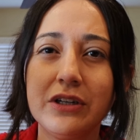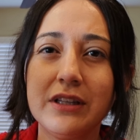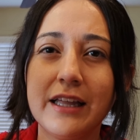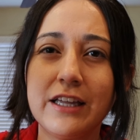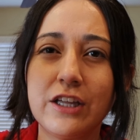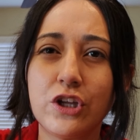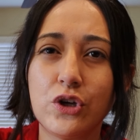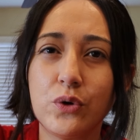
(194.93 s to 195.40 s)

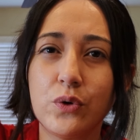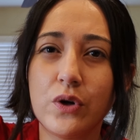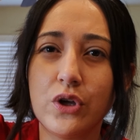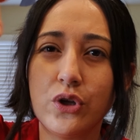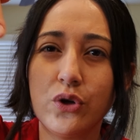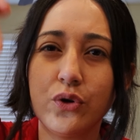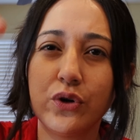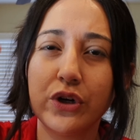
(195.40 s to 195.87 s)
Like
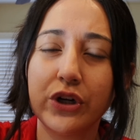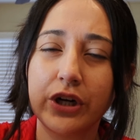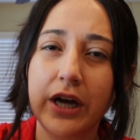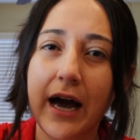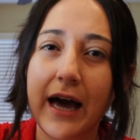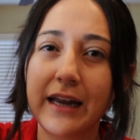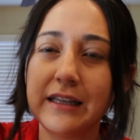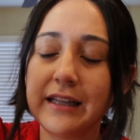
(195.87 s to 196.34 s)
you could
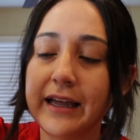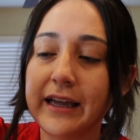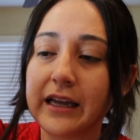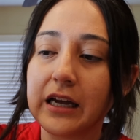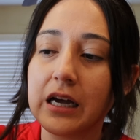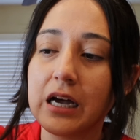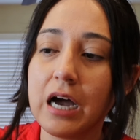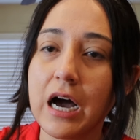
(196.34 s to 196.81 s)
kind of
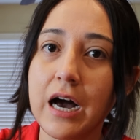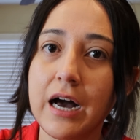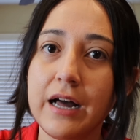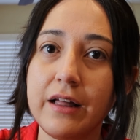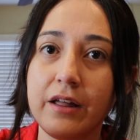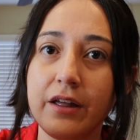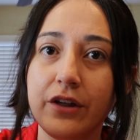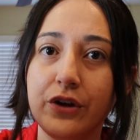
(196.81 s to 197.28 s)
like
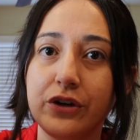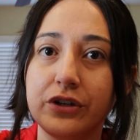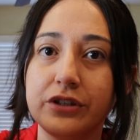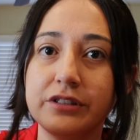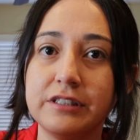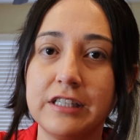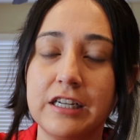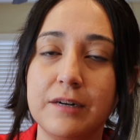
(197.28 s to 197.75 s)
cut your
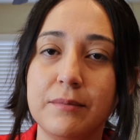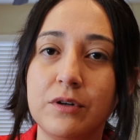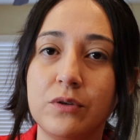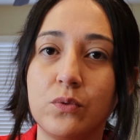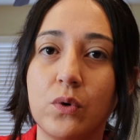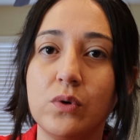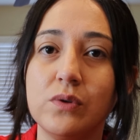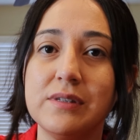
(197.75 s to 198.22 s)
cinnamon
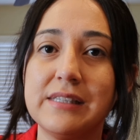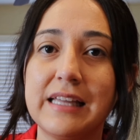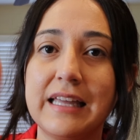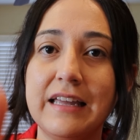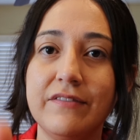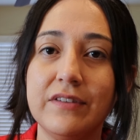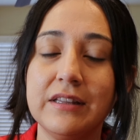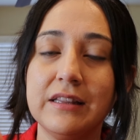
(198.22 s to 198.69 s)
rolls
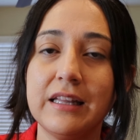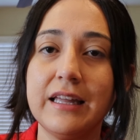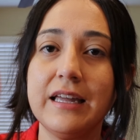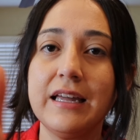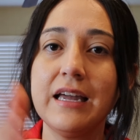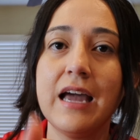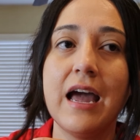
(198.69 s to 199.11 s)
evenly.